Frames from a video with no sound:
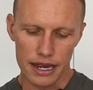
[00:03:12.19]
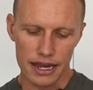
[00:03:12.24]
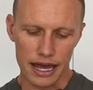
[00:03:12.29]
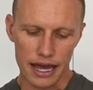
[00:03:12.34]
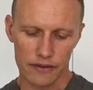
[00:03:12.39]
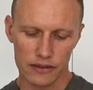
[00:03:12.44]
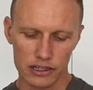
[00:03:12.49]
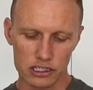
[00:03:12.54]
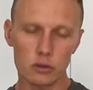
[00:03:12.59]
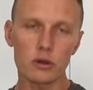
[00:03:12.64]

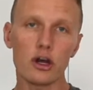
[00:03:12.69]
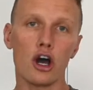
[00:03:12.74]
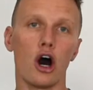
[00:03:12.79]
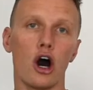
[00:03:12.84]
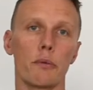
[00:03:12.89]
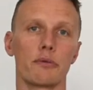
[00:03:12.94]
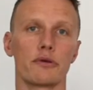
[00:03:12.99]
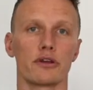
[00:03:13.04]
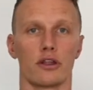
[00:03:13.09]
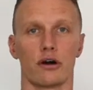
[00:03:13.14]
Now this will
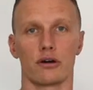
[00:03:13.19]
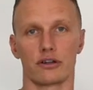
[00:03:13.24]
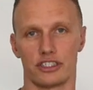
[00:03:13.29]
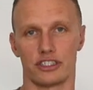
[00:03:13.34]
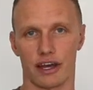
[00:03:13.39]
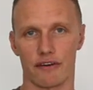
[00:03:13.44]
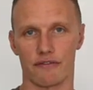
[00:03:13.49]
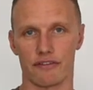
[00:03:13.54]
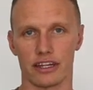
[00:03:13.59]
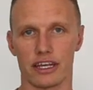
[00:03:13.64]
help your
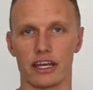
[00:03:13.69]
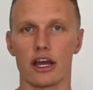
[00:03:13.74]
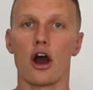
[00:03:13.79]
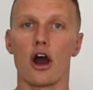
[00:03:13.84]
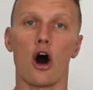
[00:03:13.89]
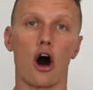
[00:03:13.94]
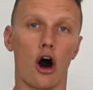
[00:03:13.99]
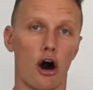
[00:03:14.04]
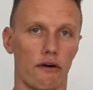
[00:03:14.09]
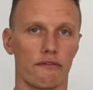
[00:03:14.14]
longevity
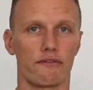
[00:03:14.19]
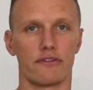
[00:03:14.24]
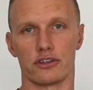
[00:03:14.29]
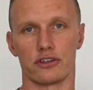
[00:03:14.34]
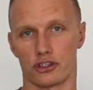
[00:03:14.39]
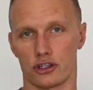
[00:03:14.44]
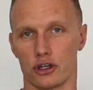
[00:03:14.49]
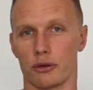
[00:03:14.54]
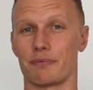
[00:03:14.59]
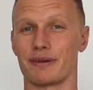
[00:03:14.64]
of the
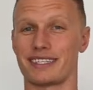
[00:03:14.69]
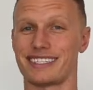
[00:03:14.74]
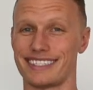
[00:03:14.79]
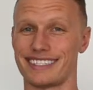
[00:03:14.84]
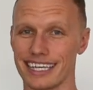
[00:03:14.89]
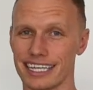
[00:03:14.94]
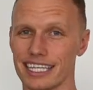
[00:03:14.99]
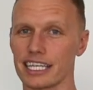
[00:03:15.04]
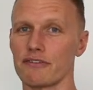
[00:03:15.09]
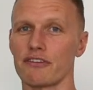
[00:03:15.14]
shoe,
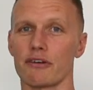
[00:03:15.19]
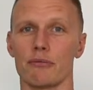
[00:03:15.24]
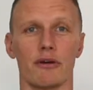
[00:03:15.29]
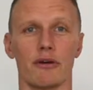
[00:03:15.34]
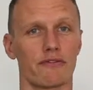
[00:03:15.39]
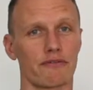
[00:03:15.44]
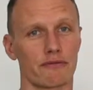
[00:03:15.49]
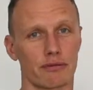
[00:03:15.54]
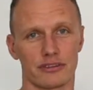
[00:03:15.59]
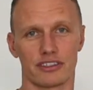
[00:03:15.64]
particularly if you're
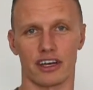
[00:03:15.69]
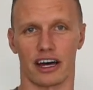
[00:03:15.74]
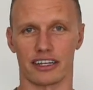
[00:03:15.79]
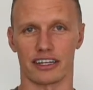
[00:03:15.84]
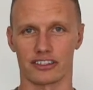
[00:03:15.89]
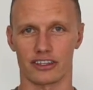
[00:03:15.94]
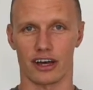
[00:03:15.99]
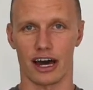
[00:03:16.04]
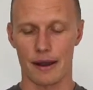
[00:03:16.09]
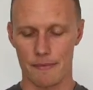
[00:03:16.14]
moving from side
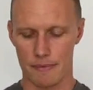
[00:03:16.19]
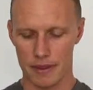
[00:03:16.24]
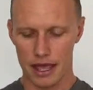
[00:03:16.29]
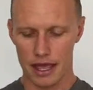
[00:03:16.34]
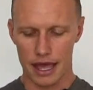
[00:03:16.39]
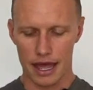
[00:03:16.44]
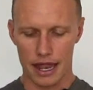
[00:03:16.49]
to side.